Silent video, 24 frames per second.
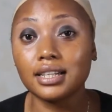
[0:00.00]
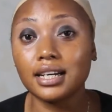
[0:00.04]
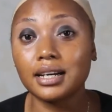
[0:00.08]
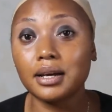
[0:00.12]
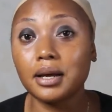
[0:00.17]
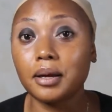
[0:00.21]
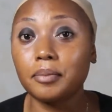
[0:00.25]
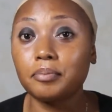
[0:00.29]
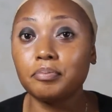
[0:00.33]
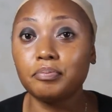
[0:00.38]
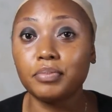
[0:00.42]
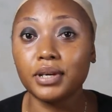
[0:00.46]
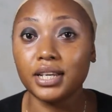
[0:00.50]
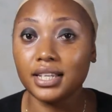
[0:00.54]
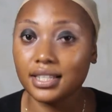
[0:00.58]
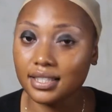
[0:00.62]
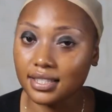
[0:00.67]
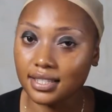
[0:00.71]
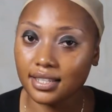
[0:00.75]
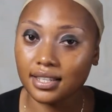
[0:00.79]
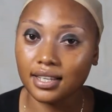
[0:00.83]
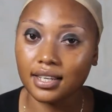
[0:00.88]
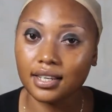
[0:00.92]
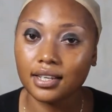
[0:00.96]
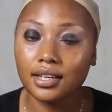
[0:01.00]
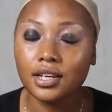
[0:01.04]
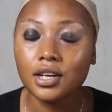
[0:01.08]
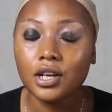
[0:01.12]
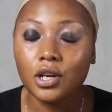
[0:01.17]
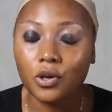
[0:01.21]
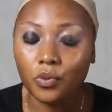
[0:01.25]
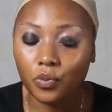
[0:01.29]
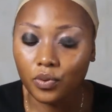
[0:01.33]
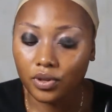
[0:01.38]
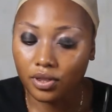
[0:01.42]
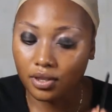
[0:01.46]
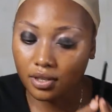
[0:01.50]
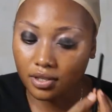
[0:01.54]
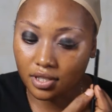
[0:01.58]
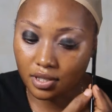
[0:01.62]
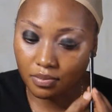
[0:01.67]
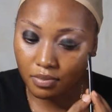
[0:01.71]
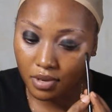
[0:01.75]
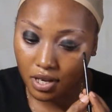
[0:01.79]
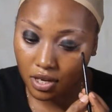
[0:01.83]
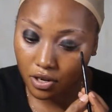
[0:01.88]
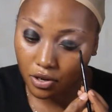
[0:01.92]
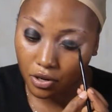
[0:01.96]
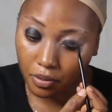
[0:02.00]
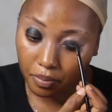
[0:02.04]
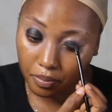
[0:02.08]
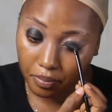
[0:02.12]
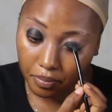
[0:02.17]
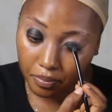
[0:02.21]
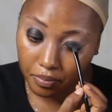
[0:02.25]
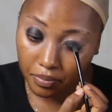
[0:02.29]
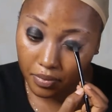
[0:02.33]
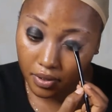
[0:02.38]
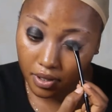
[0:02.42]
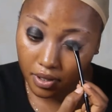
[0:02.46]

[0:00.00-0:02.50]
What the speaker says: and basic with this makeup.